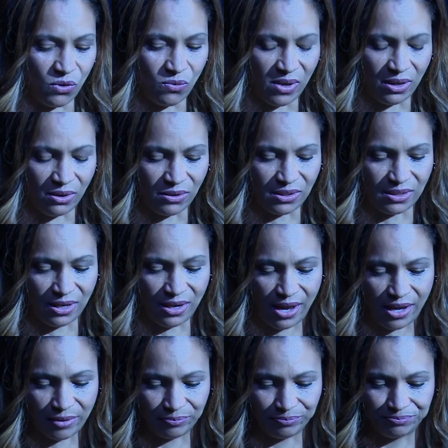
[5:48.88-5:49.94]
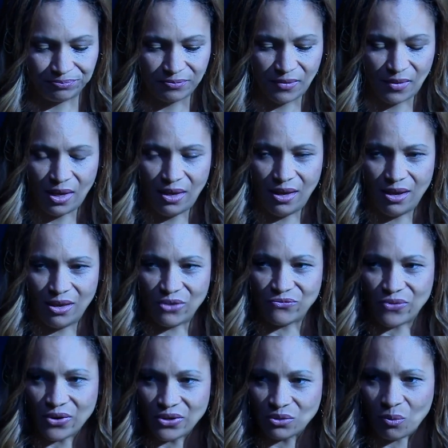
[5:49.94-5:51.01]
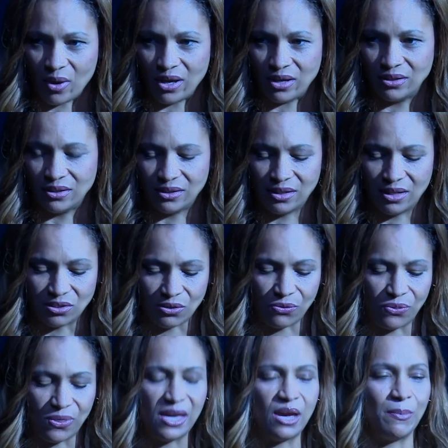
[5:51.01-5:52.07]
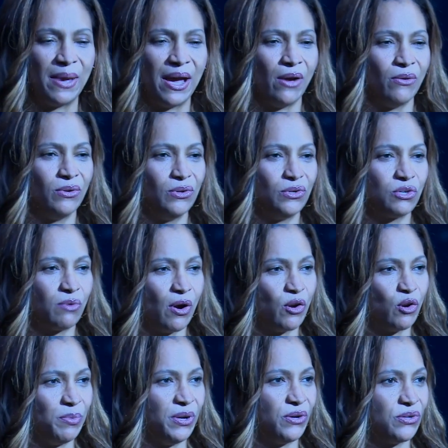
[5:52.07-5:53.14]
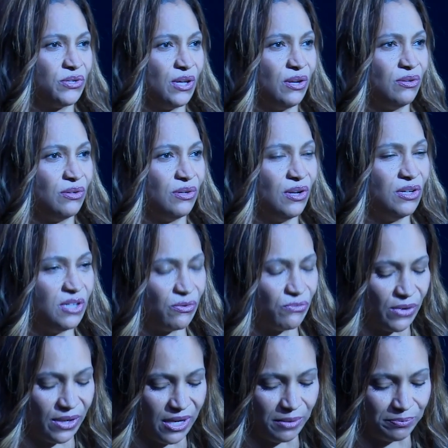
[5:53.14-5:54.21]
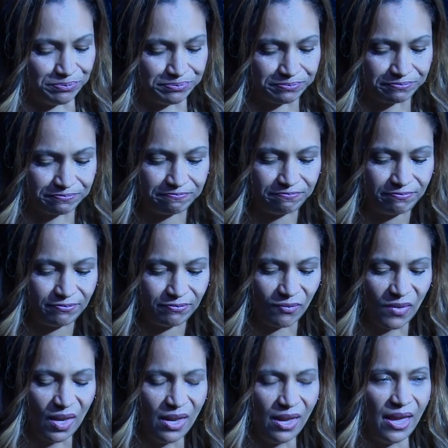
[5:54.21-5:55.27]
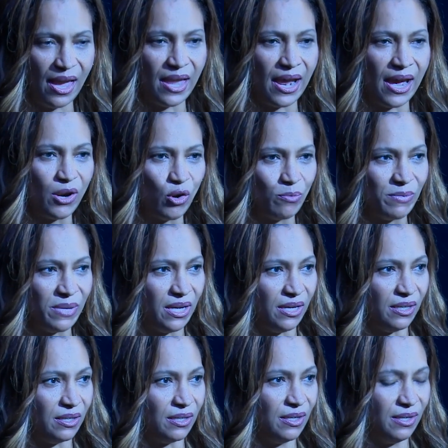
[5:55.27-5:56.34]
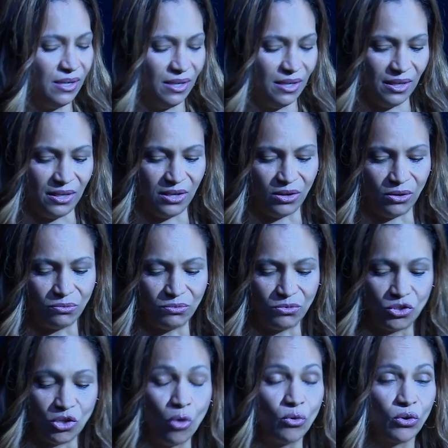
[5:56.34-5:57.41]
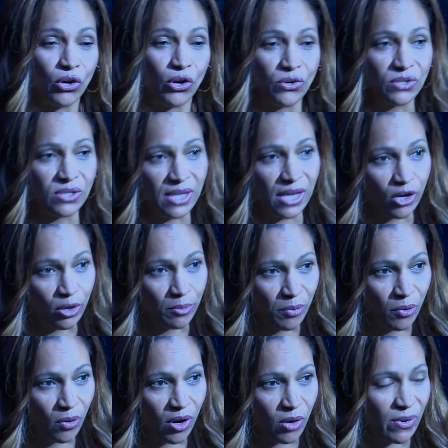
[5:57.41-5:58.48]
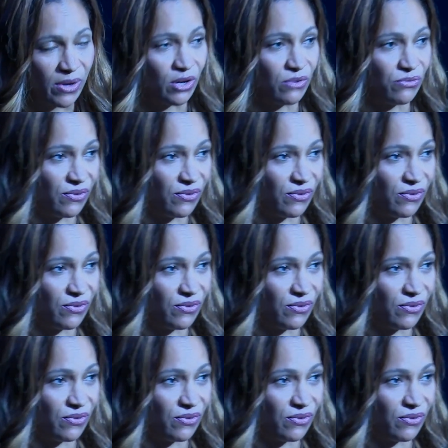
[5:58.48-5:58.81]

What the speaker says: you with tonight. The first one is to think about Toronto Pearson differently. And I don't mean, don't curse the airport when your